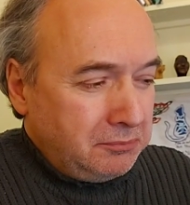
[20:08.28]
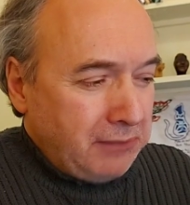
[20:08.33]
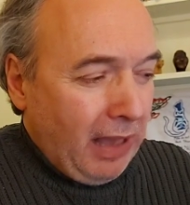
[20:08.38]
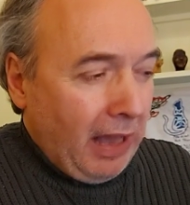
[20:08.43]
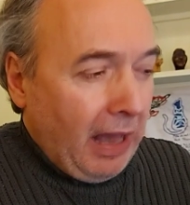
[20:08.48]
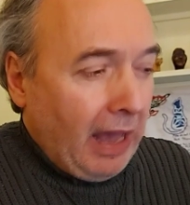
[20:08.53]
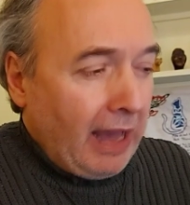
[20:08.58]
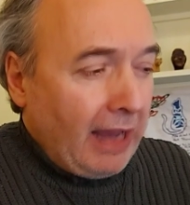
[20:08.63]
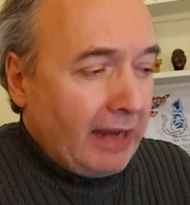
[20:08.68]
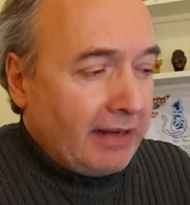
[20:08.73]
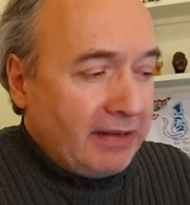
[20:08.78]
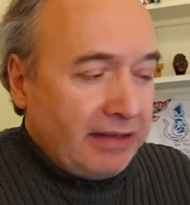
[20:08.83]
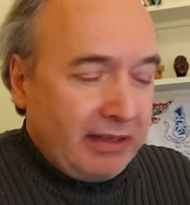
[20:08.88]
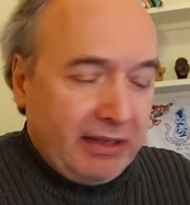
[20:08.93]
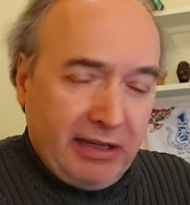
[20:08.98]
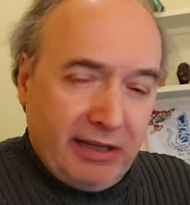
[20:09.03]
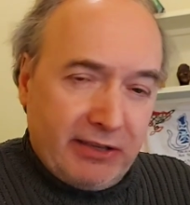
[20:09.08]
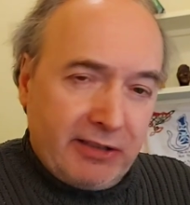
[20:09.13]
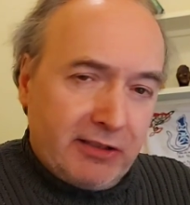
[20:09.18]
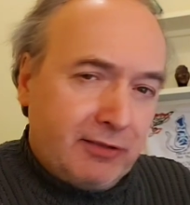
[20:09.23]
I'd
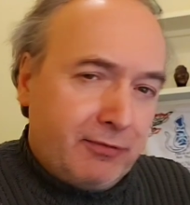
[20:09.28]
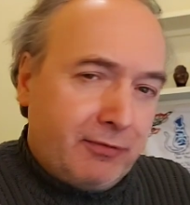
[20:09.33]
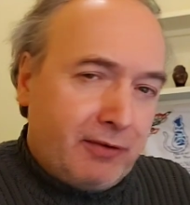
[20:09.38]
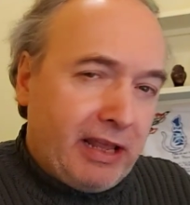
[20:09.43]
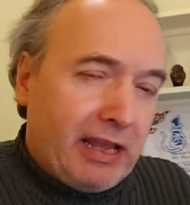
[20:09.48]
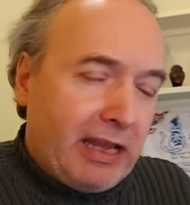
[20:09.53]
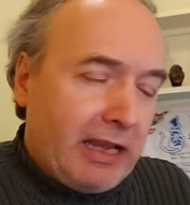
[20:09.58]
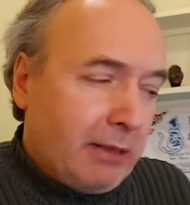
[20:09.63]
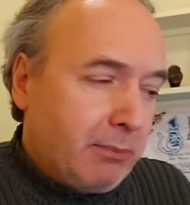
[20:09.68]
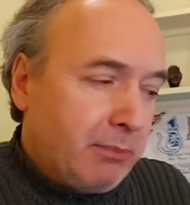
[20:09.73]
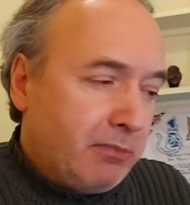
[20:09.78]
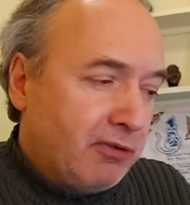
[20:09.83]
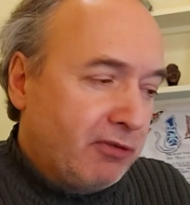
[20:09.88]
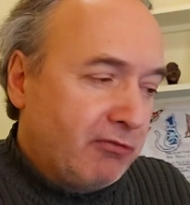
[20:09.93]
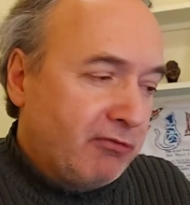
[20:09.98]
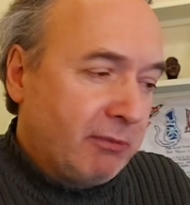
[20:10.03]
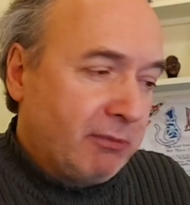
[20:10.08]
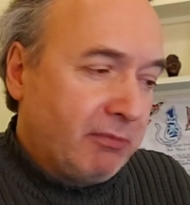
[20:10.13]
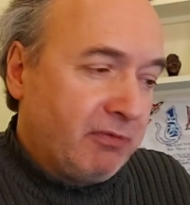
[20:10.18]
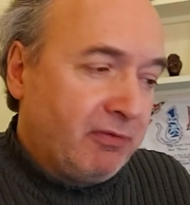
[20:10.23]
kiss flames
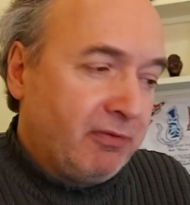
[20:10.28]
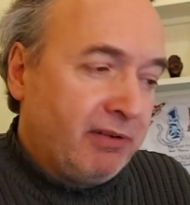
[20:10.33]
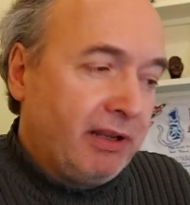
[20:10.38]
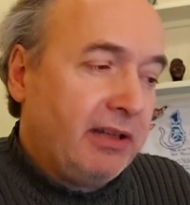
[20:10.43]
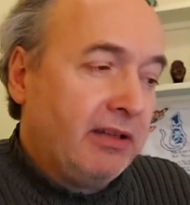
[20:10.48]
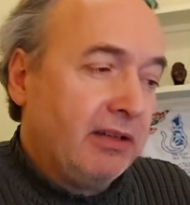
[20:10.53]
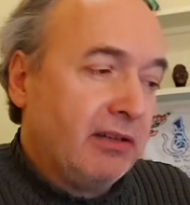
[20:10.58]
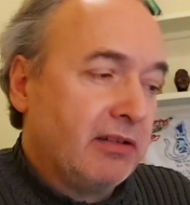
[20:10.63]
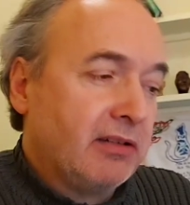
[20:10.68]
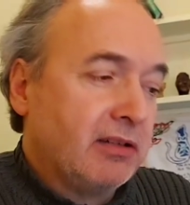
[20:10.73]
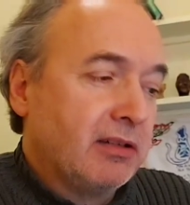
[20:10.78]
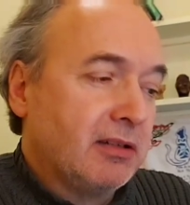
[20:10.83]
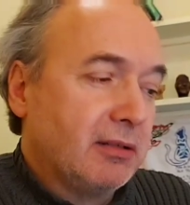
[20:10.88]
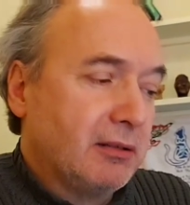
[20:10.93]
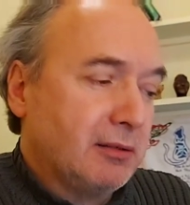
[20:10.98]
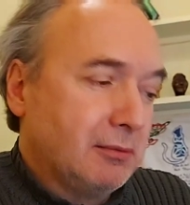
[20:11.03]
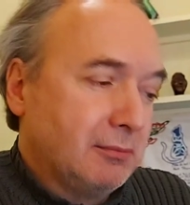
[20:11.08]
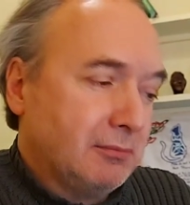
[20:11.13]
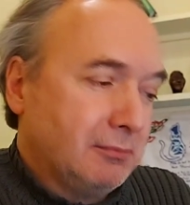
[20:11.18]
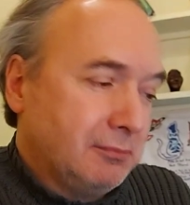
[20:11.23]
from flint,
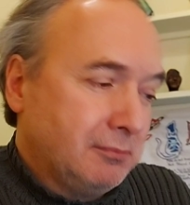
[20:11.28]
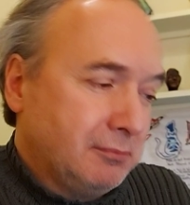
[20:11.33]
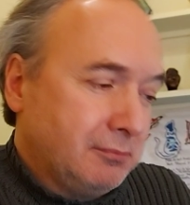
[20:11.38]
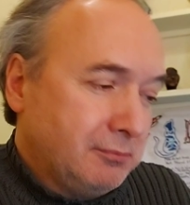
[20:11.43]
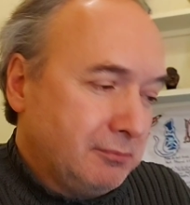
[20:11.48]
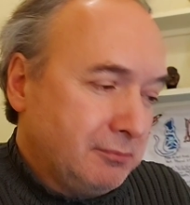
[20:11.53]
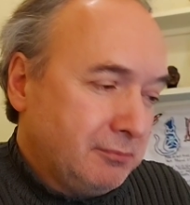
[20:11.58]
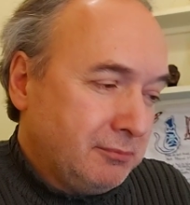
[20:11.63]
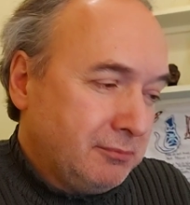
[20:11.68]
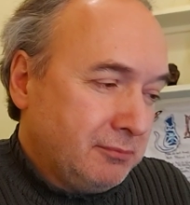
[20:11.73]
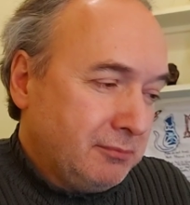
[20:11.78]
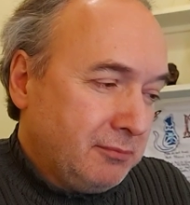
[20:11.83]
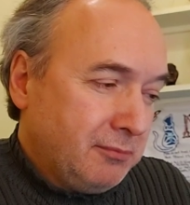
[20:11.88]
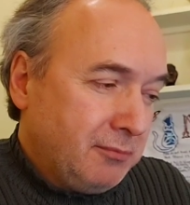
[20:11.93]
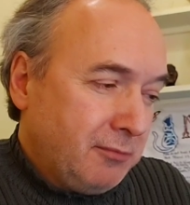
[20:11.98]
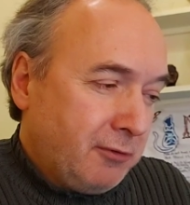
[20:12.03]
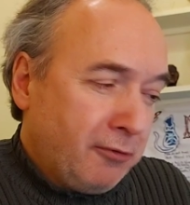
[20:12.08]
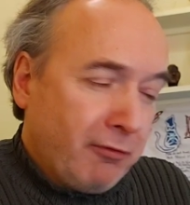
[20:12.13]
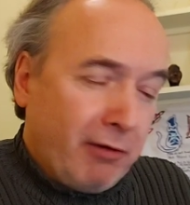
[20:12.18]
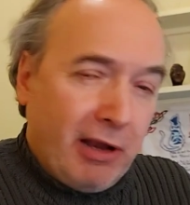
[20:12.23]

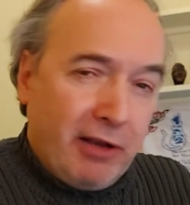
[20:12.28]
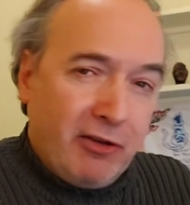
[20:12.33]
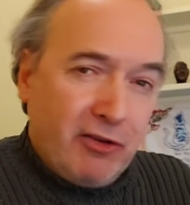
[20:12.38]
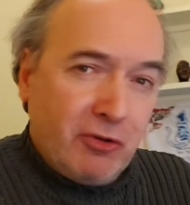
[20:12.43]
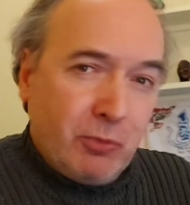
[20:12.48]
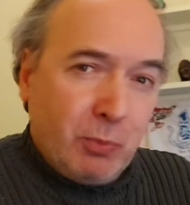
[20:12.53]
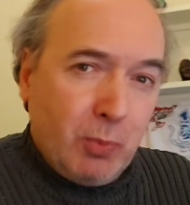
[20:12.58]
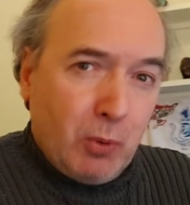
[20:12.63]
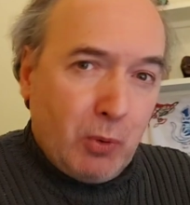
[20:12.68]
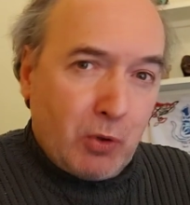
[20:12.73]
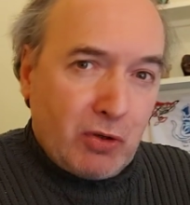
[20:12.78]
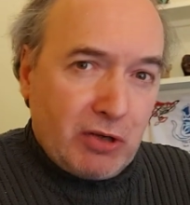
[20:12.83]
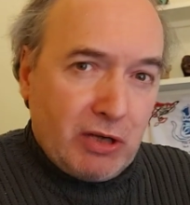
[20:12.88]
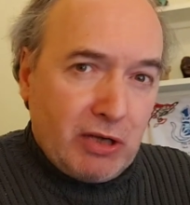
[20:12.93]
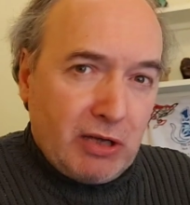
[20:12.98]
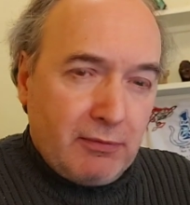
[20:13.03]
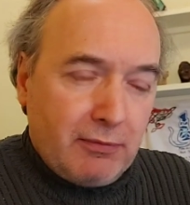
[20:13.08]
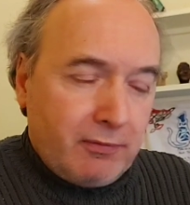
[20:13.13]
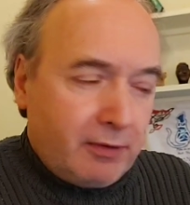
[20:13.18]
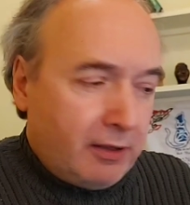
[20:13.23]
dredge
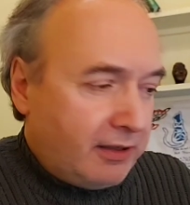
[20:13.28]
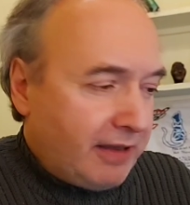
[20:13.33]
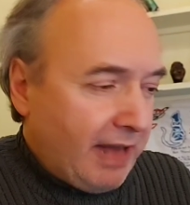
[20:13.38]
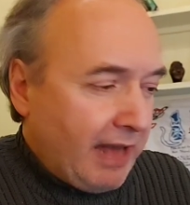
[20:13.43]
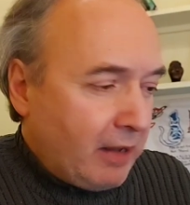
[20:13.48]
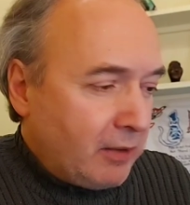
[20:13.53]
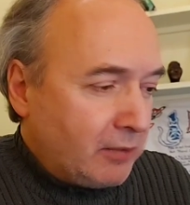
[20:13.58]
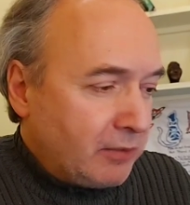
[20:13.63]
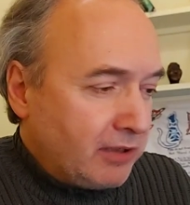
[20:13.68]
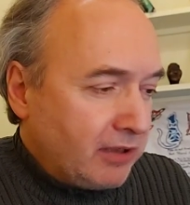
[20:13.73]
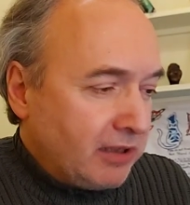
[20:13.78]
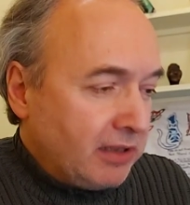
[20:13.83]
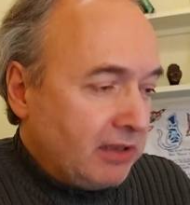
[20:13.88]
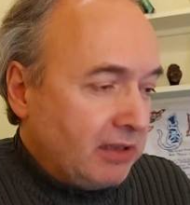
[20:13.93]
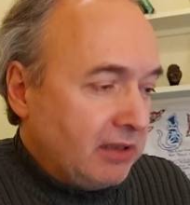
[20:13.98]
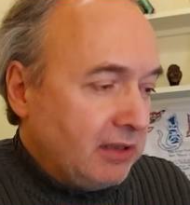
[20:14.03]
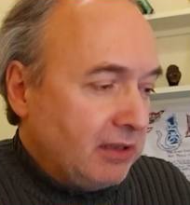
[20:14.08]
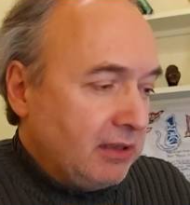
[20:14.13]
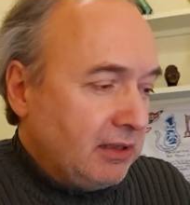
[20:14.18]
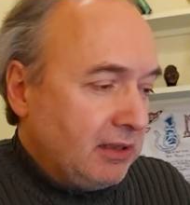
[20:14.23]
water for
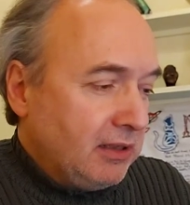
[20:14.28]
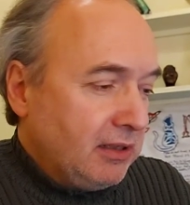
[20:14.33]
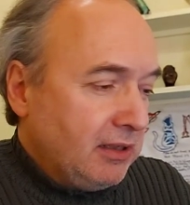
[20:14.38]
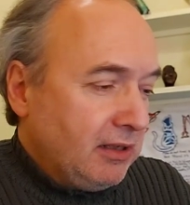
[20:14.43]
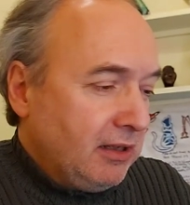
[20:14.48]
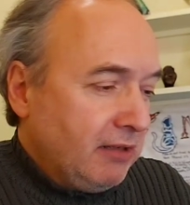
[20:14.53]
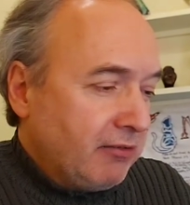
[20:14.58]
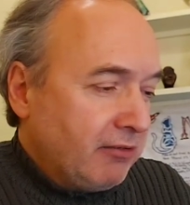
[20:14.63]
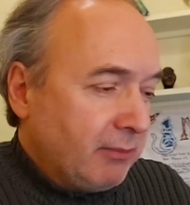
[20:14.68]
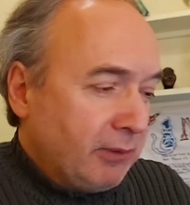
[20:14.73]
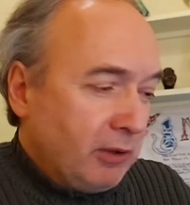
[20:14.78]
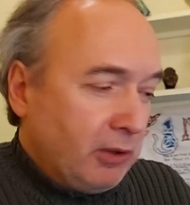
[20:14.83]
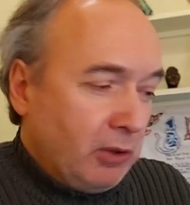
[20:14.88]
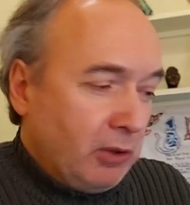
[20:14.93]
dowsing, from the